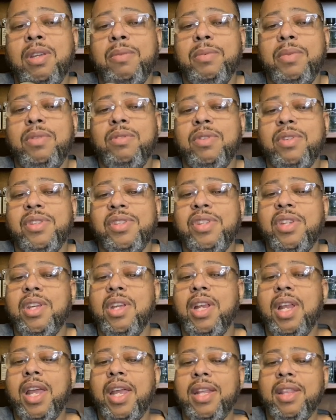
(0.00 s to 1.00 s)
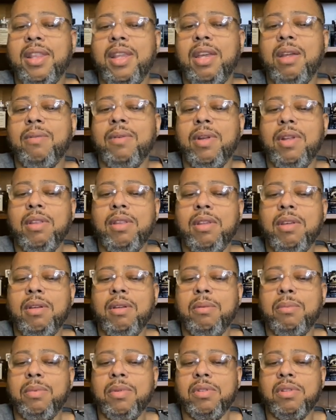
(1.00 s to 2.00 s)
you can see it like that right
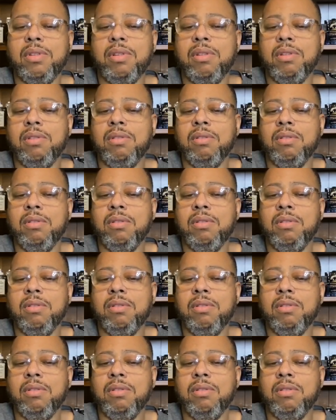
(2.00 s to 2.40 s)
there, but still.